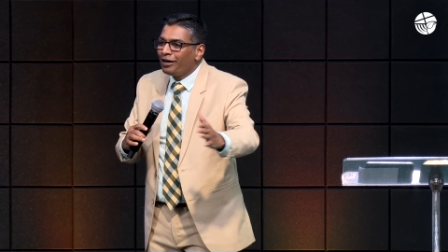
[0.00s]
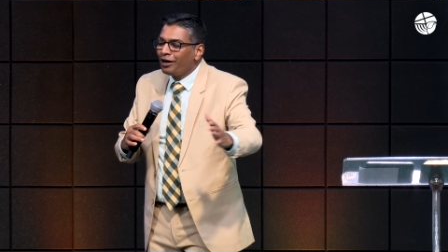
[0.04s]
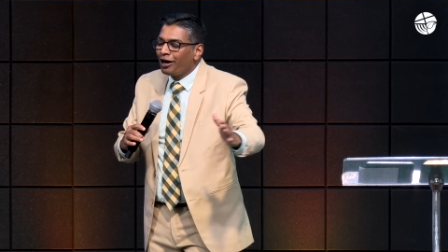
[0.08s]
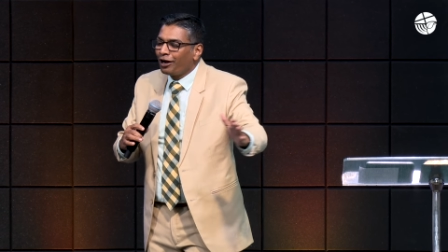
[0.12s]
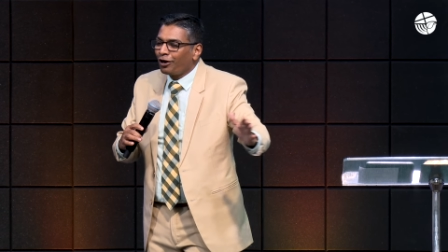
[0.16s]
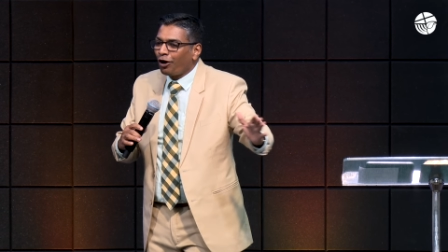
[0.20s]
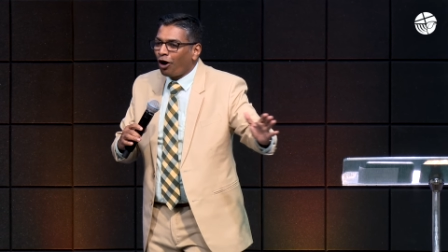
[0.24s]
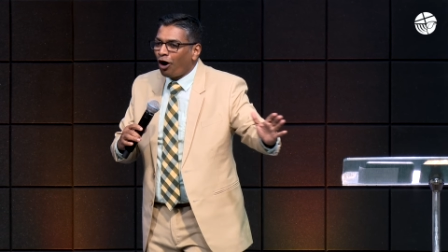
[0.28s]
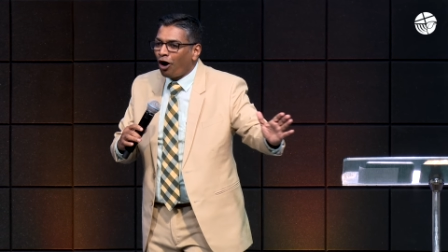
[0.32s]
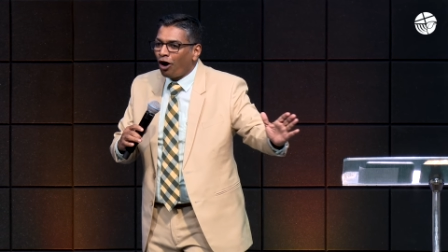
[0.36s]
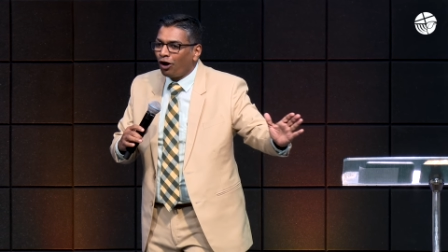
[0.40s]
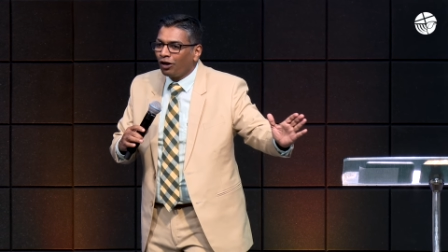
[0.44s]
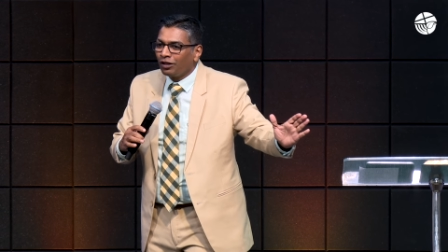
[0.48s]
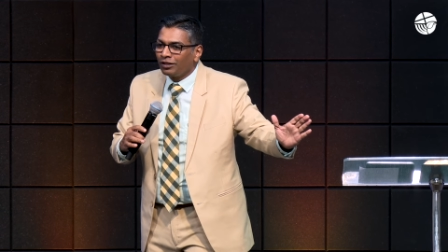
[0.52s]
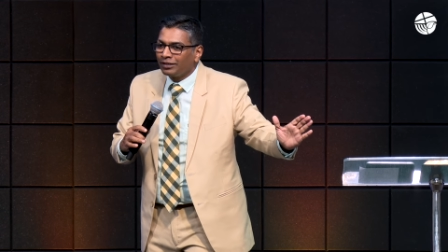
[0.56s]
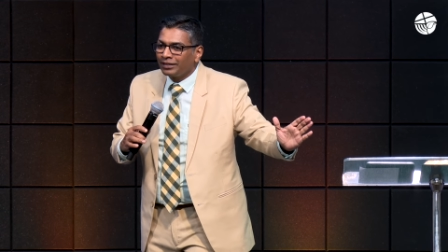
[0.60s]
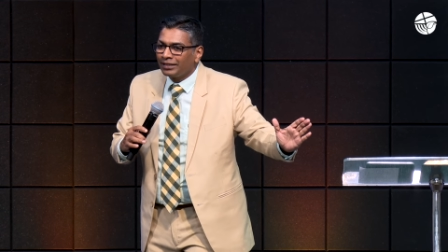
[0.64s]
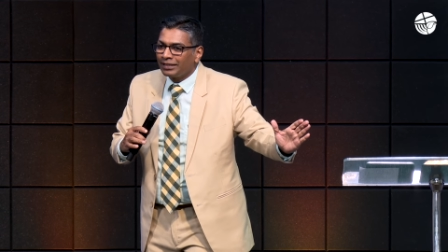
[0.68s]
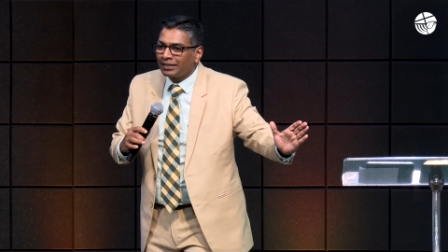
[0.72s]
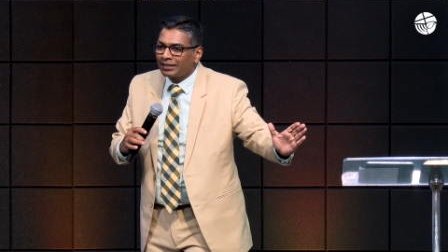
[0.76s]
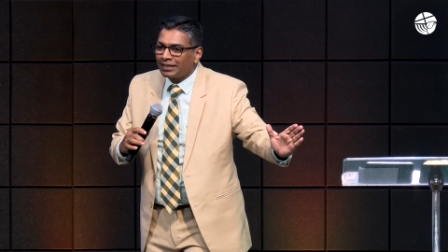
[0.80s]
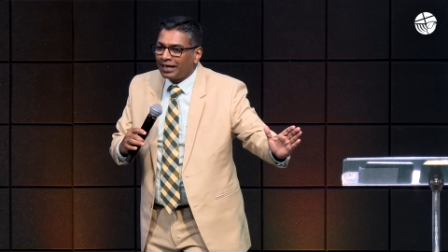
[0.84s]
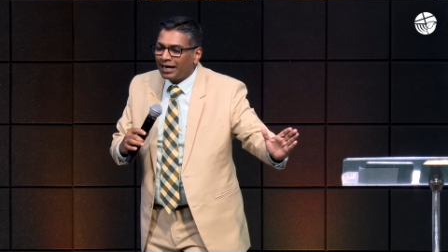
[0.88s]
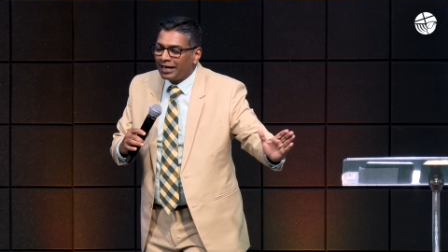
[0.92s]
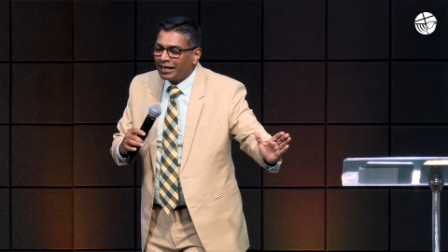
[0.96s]
and all
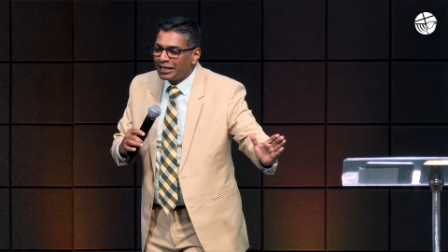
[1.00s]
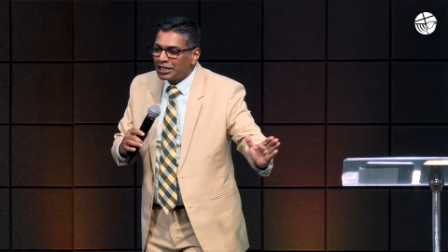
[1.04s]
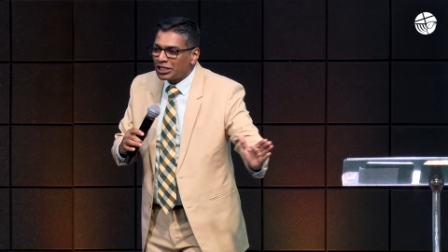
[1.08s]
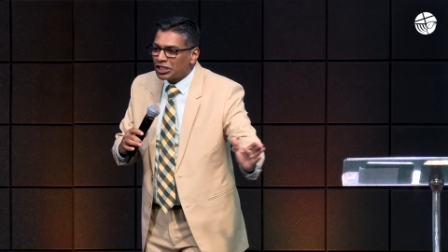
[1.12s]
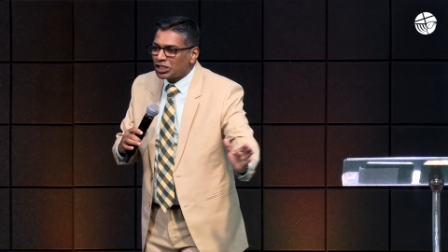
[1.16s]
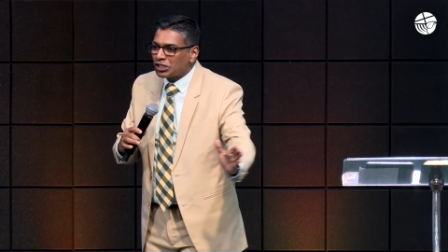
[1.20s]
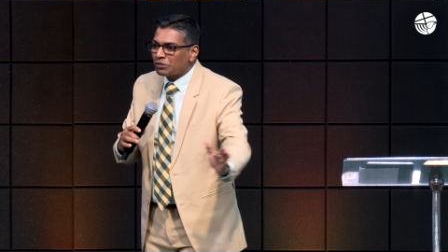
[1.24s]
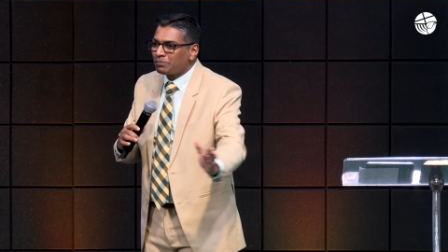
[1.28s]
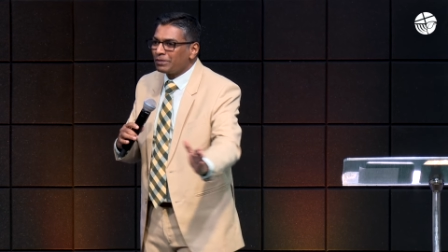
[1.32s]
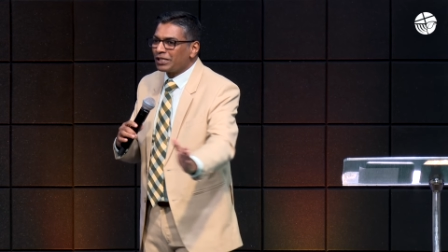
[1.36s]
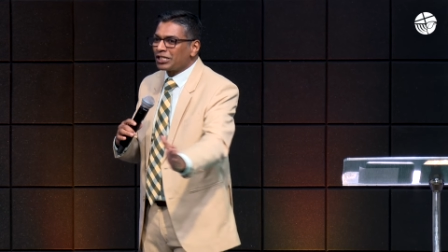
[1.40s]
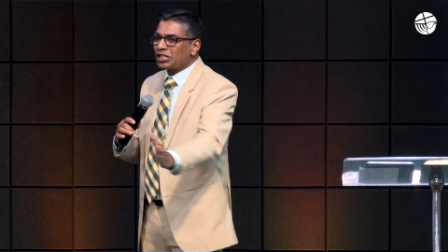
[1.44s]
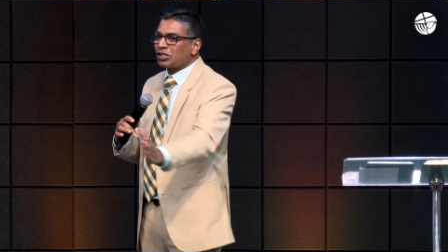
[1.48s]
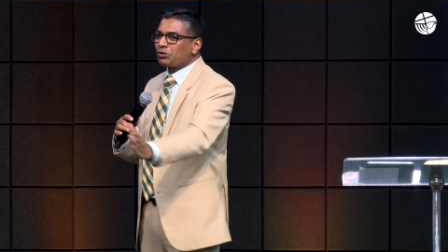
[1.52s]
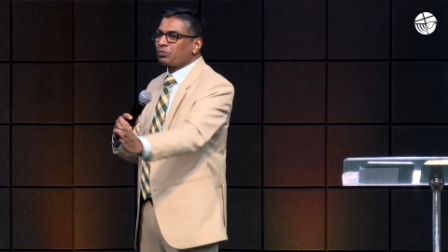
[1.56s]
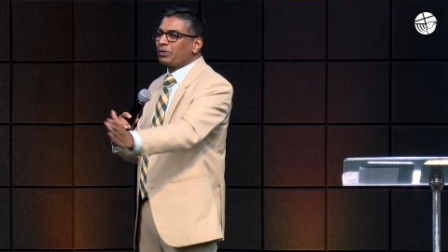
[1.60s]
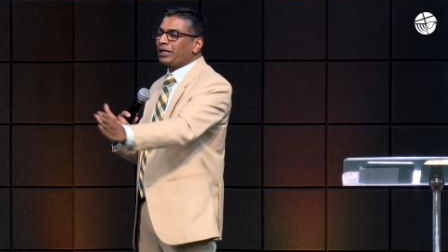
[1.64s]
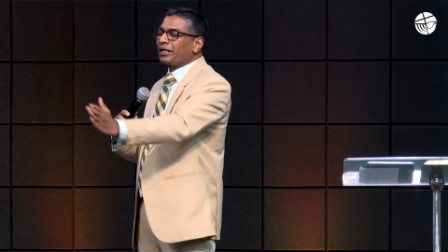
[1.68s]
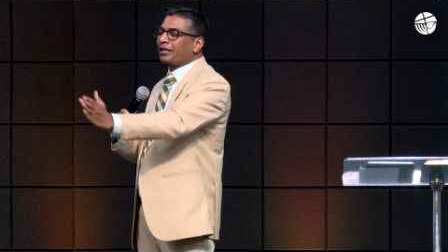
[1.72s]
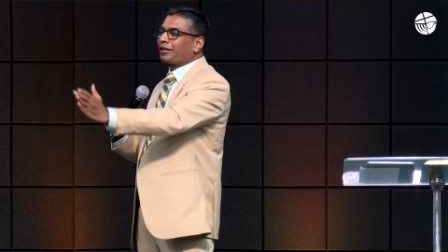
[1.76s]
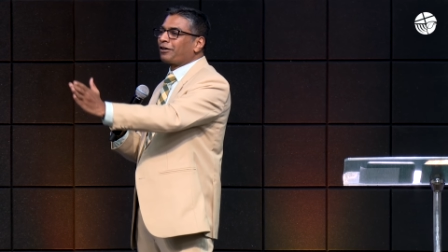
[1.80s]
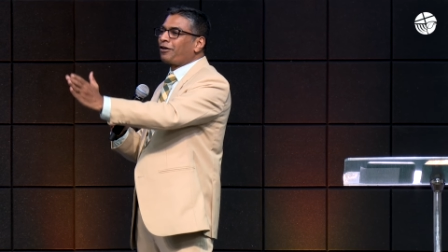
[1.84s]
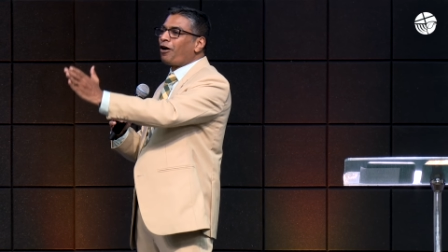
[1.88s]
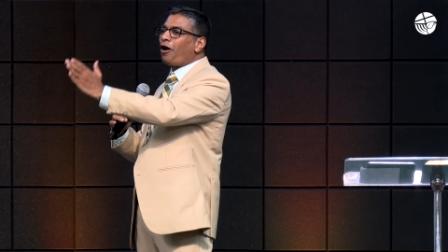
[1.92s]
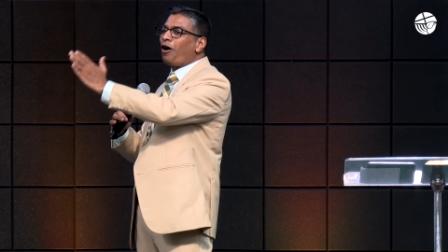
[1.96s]
their ironsmiths
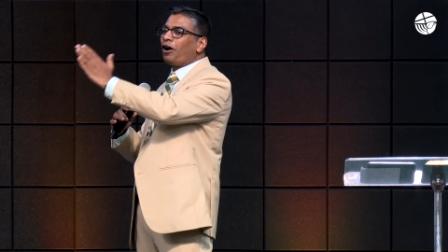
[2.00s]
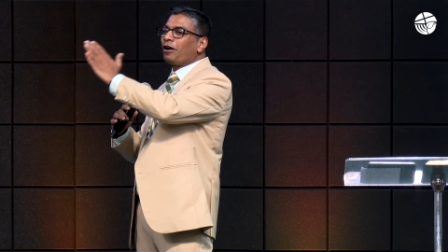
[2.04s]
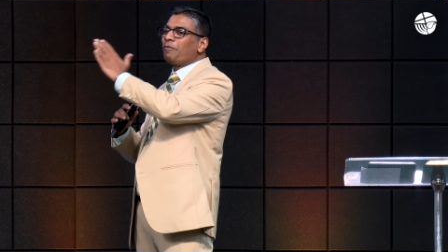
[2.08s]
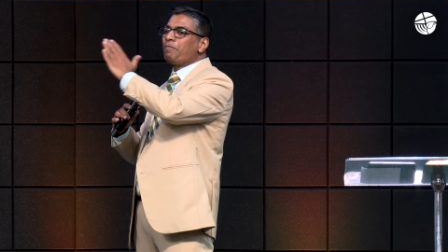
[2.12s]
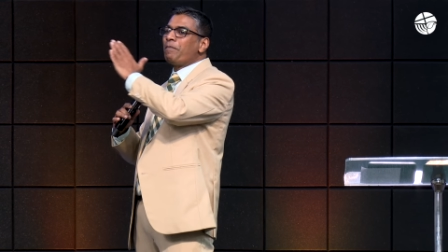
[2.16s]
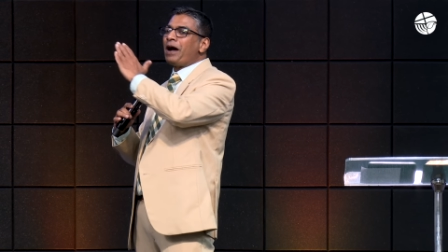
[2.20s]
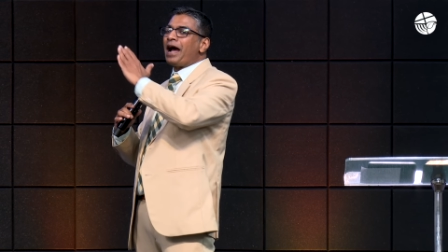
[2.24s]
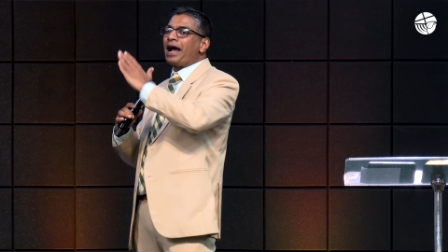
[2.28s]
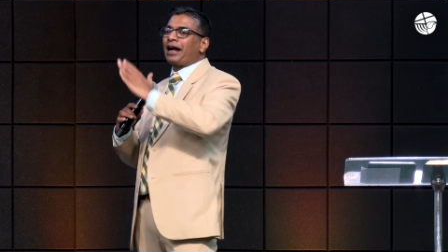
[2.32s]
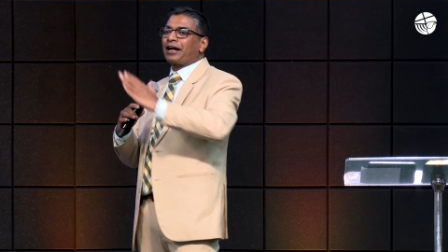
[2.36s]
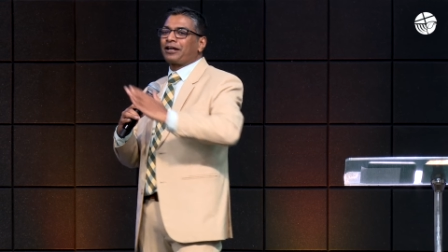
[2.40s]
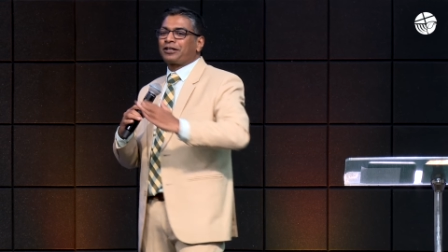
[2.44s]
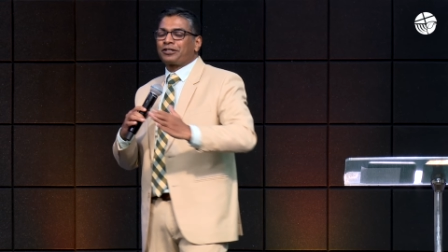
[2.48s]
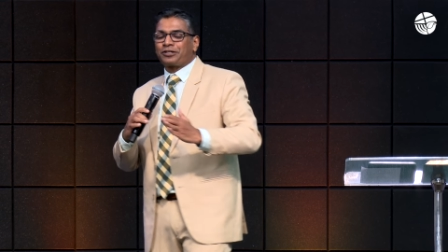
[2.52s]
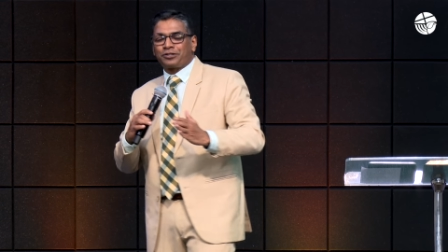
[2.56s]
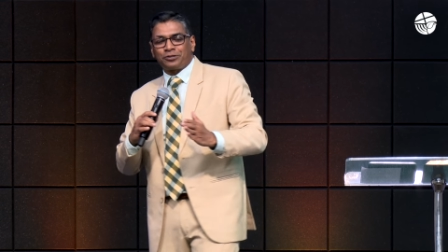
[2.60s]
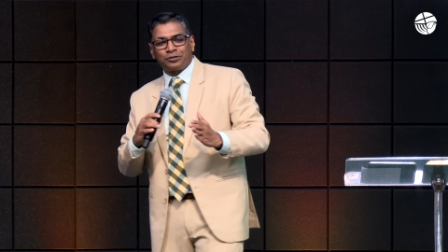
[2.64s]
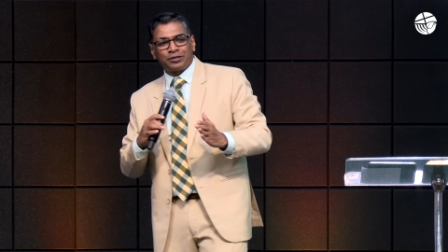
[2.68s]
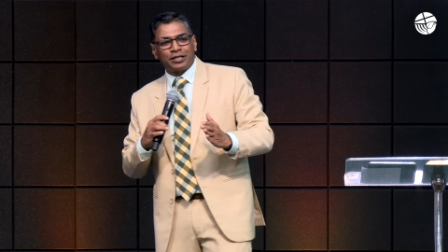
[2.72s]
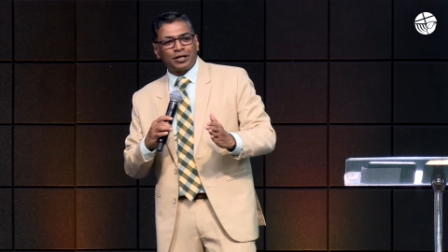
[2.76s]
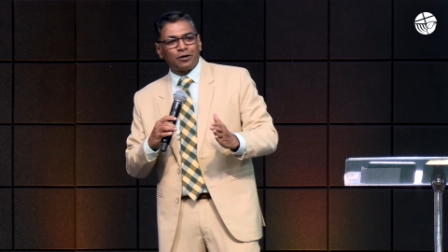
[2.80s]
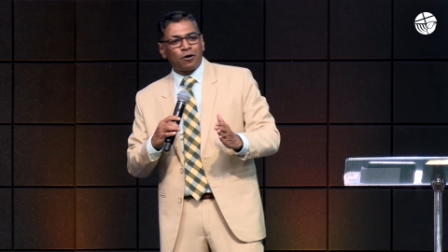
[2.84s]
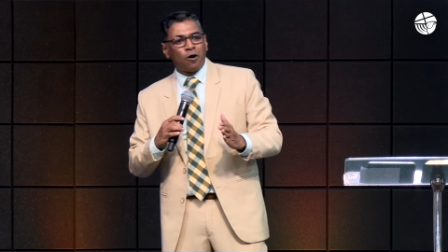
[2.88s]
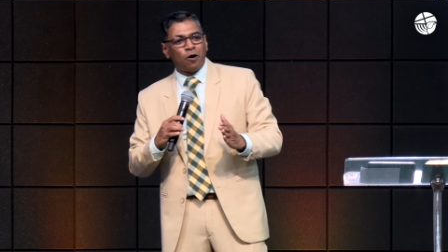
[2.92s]
were called back to their